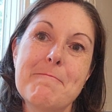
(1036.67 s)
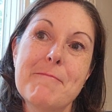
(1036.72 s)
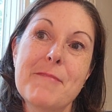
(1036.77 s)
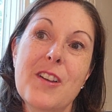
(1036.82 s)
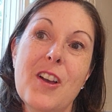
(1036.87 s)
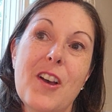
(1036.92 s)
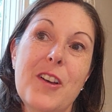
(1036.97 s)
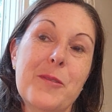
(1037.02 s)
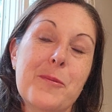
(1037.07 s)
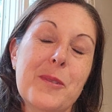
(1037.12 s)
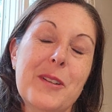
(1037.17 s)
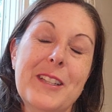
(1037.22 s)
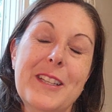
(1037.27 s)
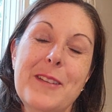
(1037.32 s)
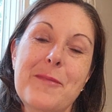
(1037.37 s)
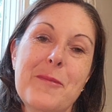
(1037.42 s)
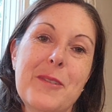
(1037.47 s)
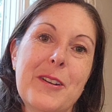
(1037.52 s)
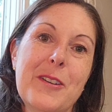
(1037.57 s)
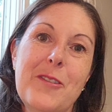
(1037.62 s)
God
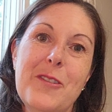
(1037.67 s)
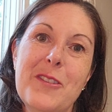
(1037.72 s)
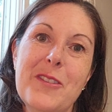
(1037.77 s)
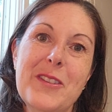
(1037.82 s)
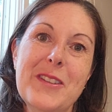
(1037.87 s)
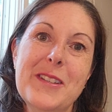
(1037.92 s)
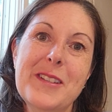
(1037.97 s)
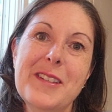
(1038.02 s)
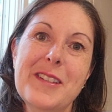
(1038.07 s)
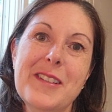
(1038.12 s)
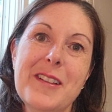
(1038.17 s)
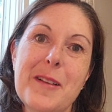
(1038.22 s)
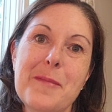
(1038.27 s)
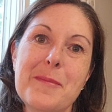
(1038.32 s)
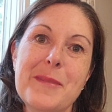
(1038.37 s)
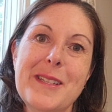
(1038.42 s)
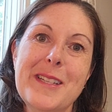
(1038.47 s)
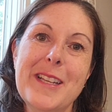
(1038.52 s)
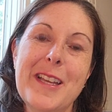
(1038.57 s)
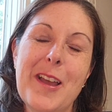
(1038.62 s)
willing, when all this
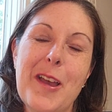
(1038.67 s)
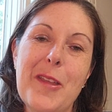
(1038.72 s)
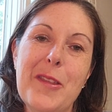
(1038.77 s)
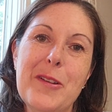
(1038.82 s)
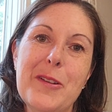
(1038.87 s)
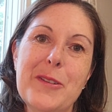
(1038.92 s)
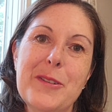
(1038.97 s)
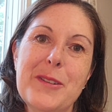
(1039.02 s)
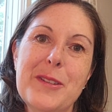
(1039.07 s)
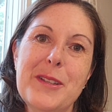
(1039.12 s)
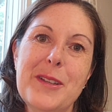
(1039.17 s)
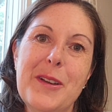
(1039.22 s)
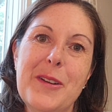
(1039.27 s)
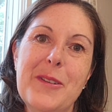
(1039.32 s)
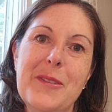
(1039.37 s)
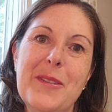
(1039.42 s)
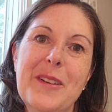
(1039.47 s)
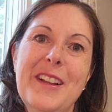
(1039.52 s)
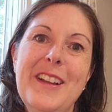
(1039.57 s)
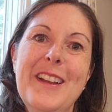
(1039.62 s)
comes together. So,
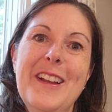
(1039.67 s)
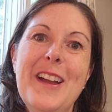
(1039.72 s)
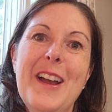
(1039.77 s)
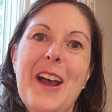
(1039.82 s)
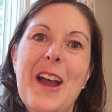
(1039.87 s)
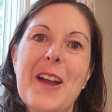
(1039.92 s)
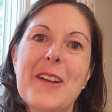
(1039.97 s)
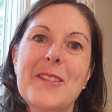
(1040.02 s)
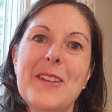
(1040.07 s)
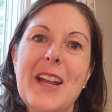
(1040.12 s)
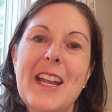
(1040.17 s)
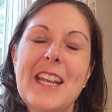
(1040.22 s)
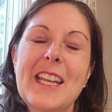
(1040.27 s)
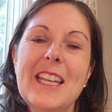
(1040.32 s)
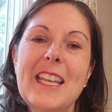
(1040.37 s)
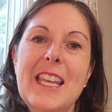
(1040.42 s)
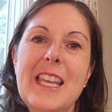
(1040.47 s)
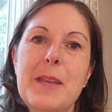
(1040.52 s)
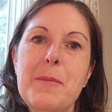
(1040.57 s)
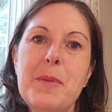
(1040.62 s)
all right,
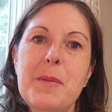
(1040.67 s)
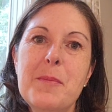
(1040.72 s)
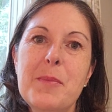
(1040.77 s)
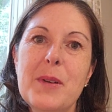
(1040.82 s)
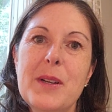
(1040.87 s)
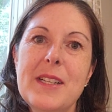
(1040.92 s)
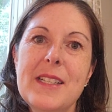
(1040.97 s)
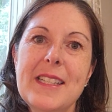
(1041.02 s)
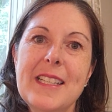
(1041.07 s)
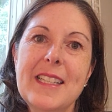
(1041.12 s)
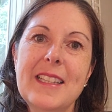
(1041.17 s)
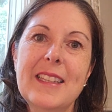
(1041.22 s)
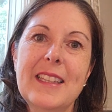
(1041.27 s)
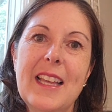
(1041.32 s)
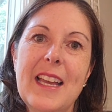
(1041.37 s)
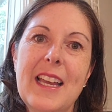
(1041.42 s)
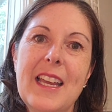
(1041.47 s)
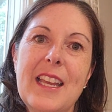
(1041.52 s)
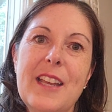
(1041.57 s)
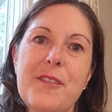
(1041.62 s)
keep embracing
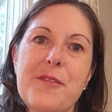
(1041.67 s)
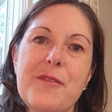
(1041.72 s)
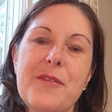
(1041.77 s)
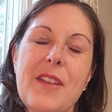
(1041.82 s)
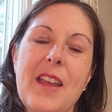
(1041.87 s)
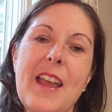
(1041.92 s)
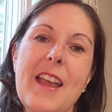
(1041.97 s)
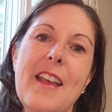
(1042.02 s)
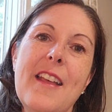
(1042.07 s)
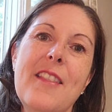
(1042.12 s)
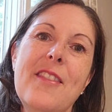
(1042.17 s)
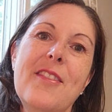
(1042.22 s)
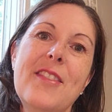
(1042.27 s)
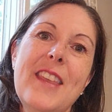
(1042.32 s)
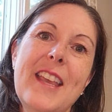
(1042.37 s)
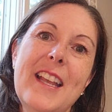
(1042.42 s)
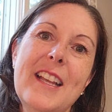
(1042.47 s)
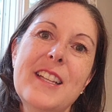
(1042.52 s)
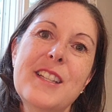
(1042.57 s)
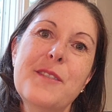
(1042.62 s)
life, and
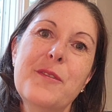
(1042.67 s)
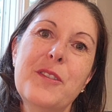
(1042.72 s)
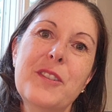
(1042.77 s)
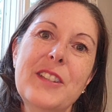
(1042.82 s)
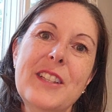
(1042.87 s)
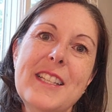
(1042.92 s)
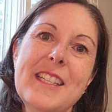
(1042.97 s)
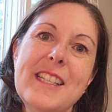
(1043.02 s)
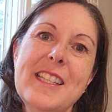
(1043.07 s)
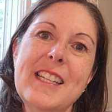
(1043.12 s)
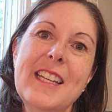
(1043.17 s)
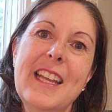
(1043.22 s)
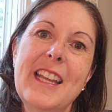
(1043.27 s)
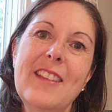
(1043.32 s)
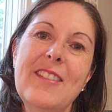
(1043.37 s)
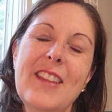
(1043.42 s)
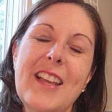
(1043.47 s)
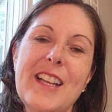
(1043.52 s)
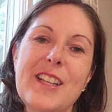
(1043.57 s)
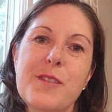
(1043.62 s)
thanks for
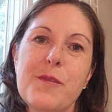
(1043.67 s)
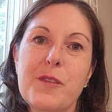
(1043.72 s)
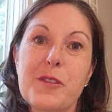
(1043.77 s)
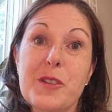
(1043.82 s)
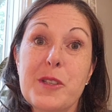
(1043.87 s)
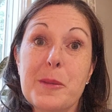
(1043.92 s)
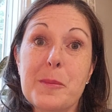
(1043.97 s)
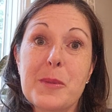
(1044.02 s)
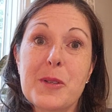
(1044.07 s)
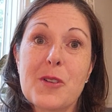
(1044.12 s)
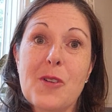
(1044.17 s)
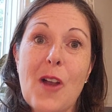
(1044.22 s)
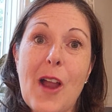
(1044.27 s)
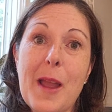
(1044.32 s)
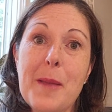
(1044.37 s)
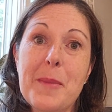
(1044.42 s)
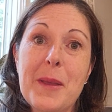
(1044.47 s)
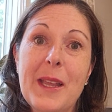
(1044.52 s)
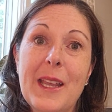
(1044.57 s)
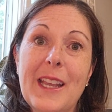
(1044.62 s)
listening. Thanks for
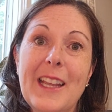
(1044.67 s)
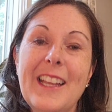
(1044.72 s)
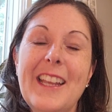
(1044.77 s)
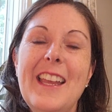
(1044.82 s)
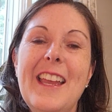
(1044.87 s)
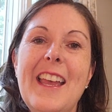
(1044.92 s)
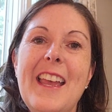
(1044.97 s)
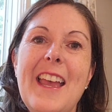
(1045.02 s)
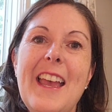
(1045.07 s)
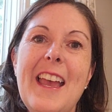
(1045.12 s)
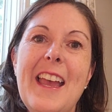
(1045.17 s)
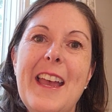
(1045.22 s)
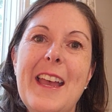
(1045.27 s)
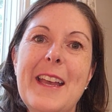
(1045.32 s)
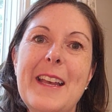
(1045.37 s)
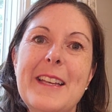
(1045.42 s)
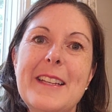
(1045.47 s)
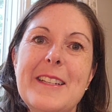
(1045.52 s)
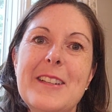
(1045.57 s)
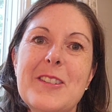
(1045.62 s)
subscribing,
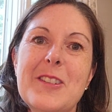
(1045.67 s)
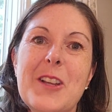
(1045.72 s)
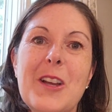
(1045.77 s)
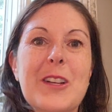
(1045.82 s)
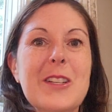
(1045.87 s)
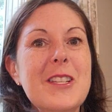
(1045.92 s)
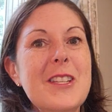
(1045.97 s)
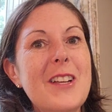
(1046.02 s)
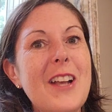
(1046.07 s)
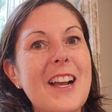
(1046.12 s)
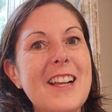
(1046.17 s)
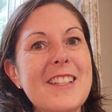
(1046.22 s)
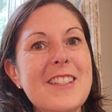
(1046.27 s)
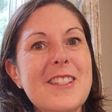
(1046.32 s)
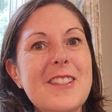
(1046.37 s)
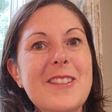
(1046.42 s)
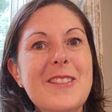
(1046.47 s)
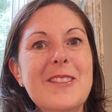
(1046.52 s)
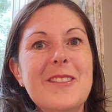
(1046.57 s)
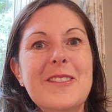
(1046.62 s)
and I'll talk to you guys
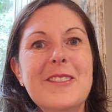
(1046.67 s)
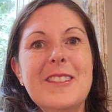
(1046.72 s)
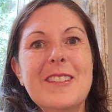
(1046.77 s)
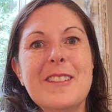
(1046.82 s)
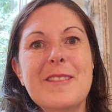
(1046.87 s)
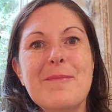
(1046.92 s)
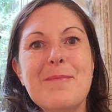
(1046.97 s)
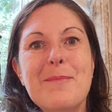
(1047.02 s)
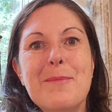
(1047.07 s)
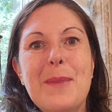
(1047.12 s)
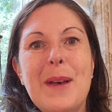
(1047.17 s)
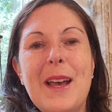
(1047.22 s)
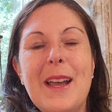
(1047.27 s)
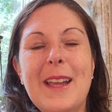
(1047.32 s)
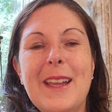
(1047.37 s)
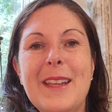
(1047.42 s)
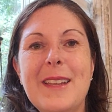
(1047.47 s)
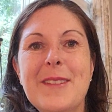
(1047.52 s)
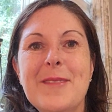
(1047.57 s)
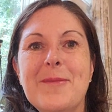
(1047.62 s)
soon.
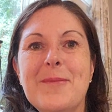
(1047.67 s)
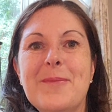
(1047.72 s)
Bye.